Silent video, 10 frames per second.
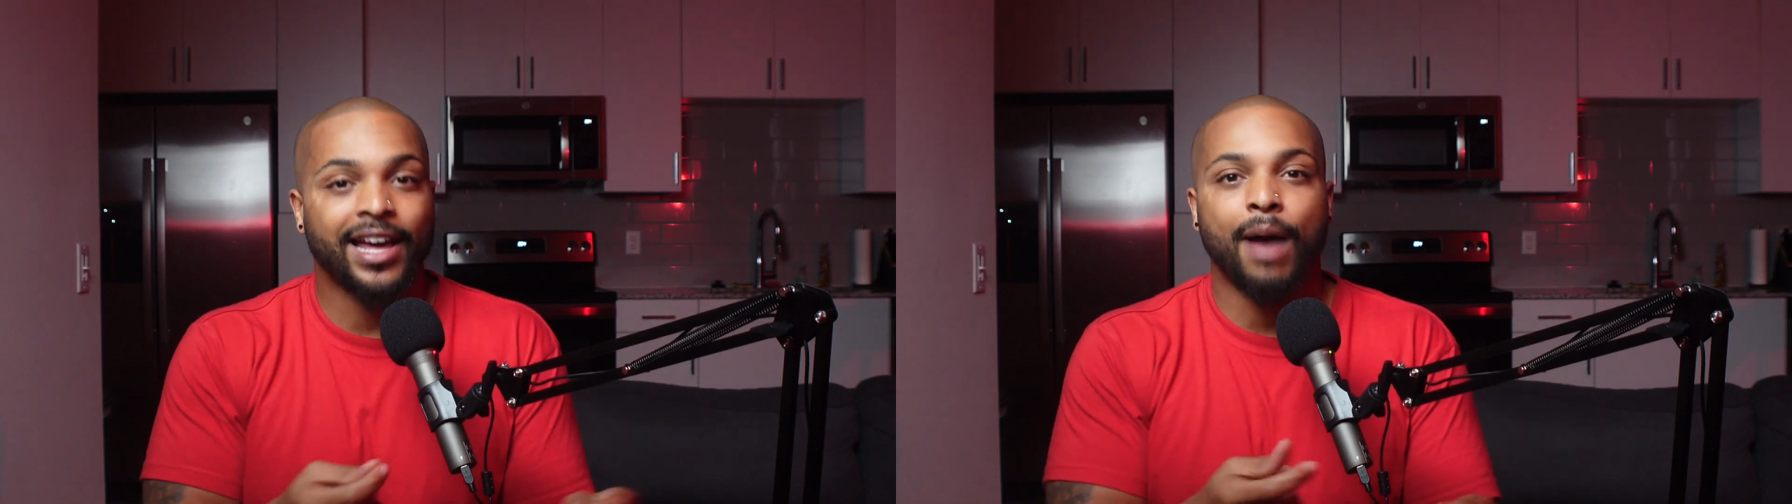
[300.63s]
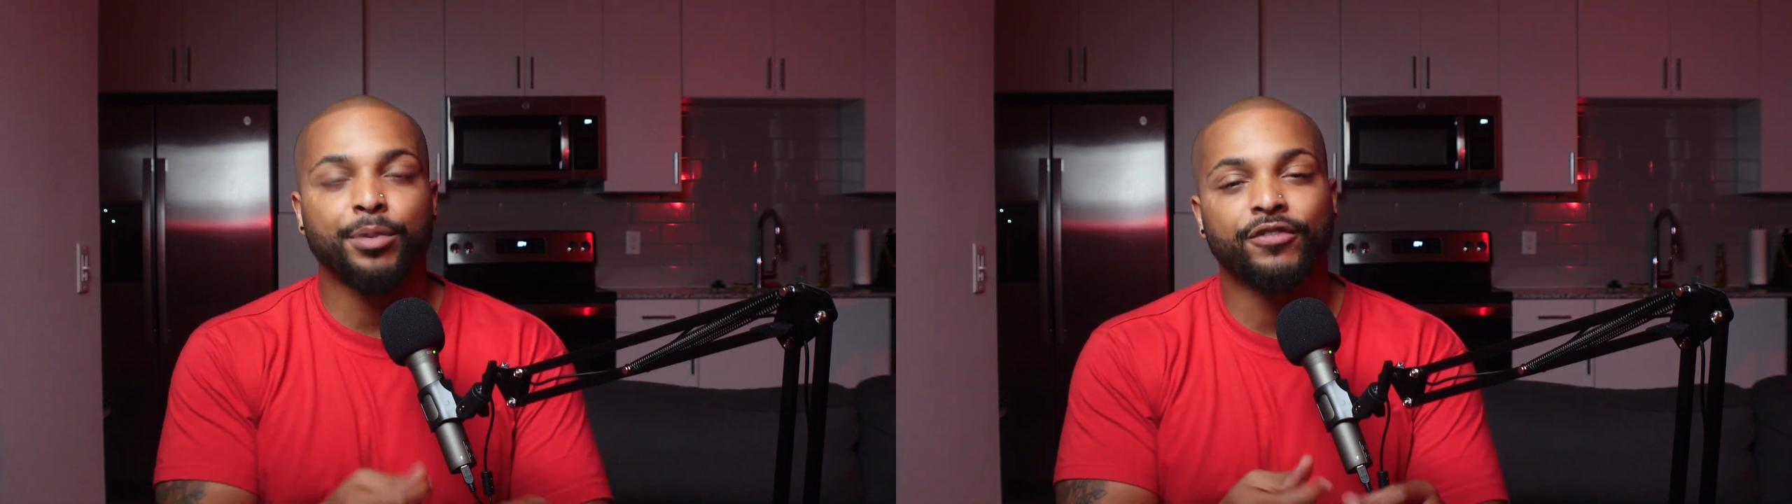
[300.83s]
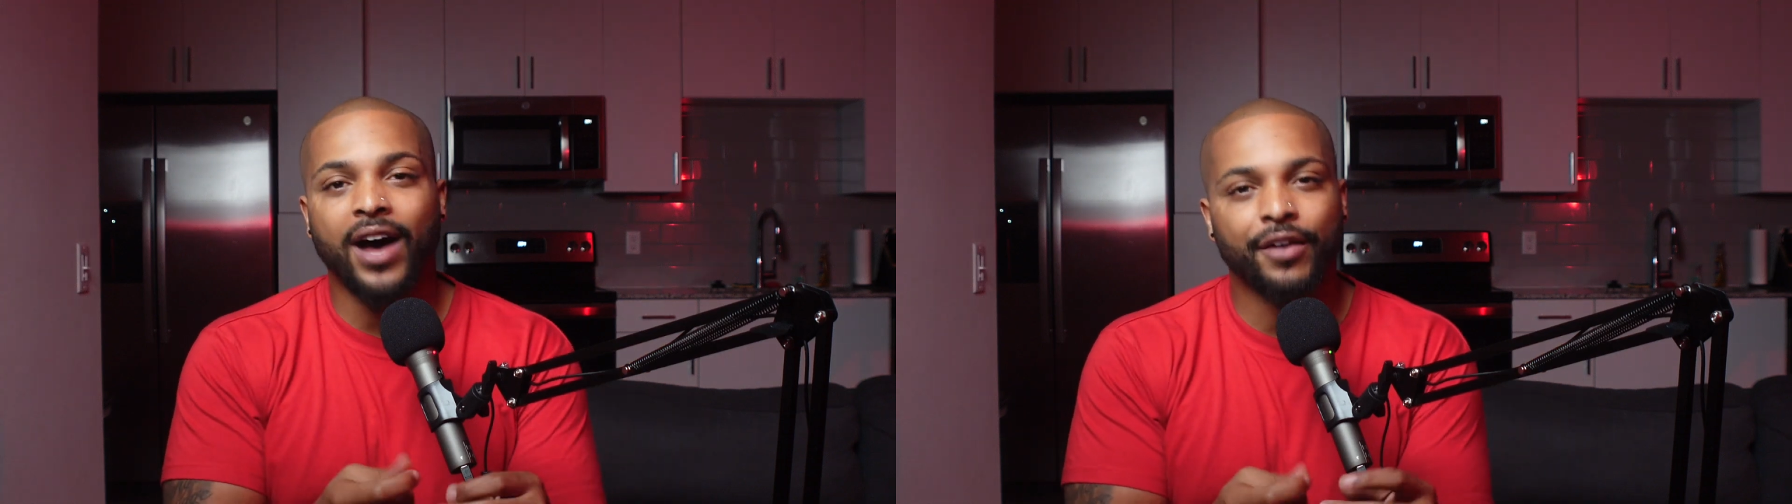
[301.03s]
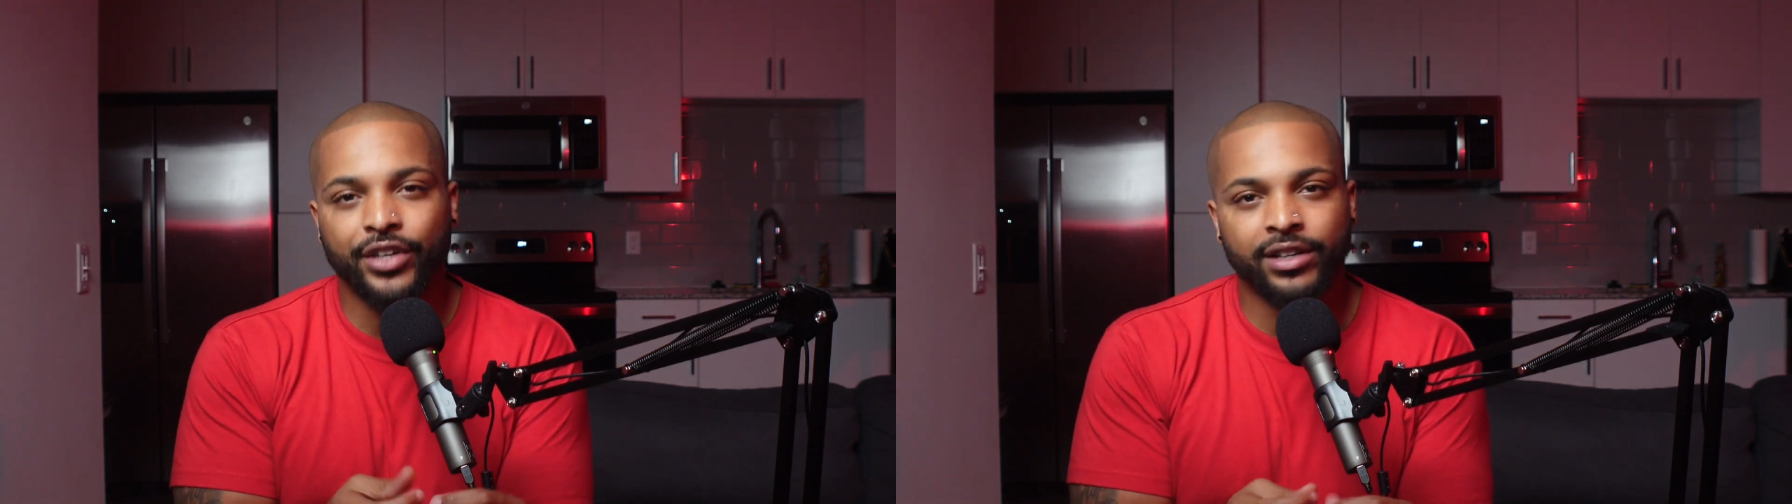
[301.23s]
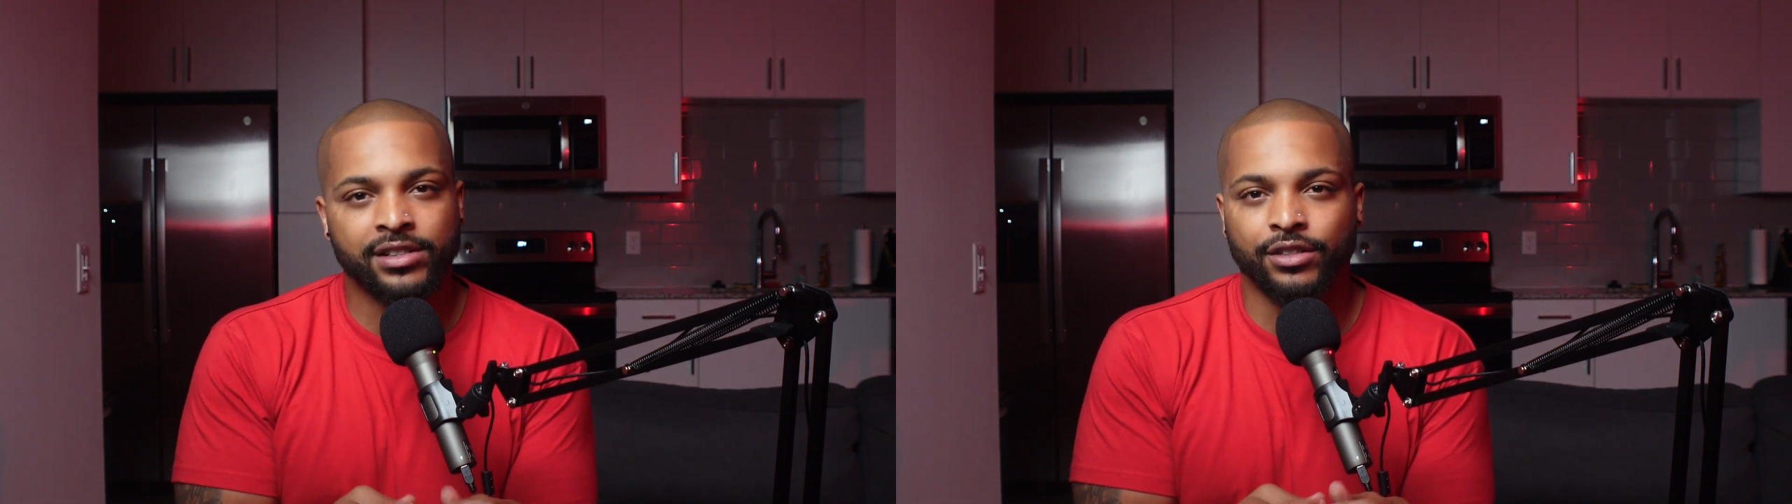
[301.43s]
happy 5
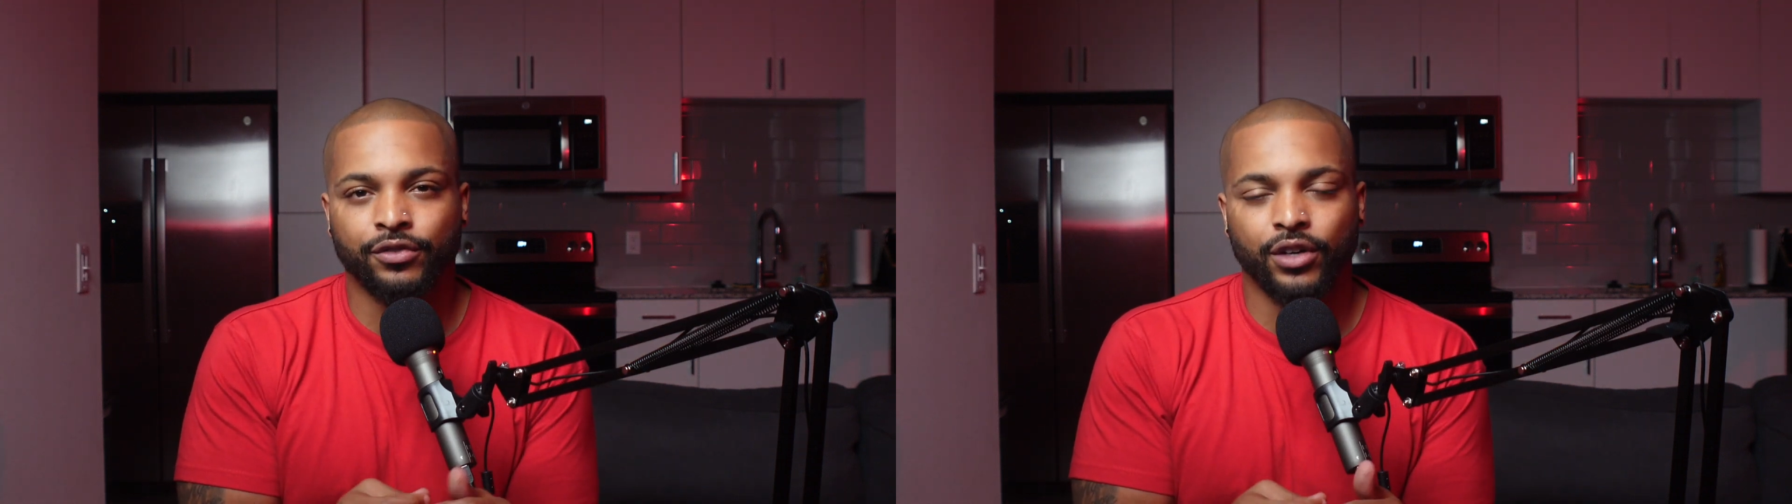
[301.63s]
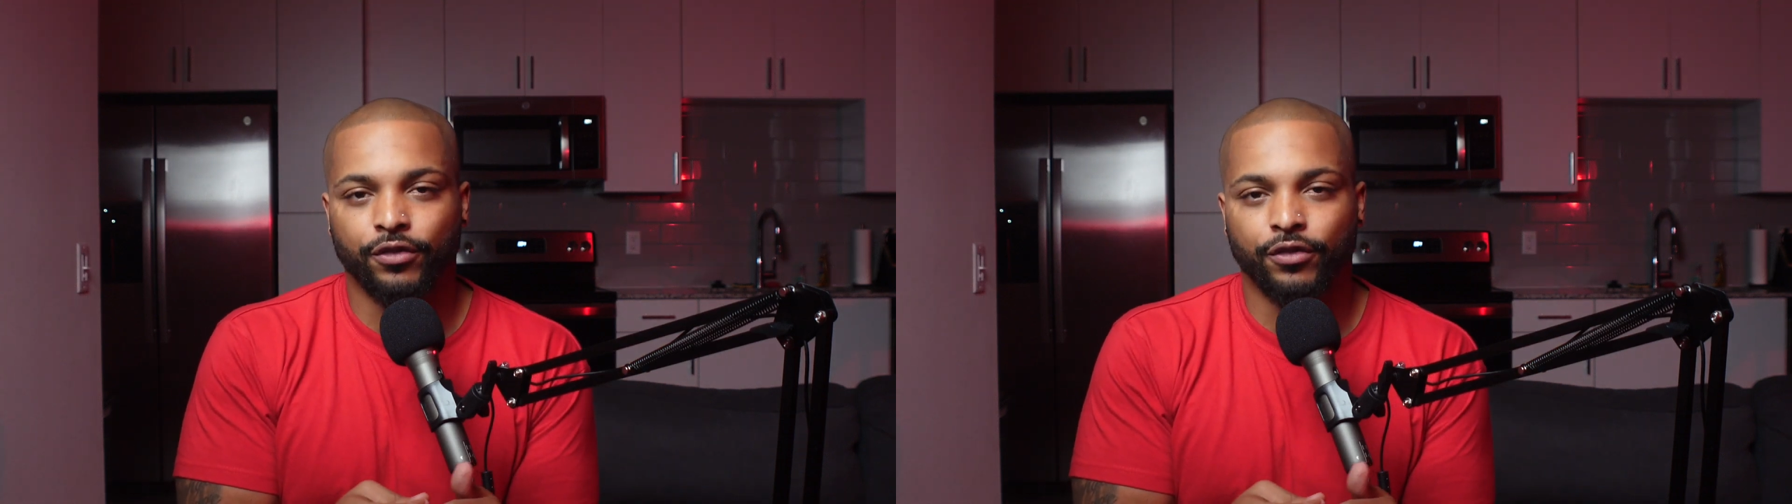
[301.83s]
years of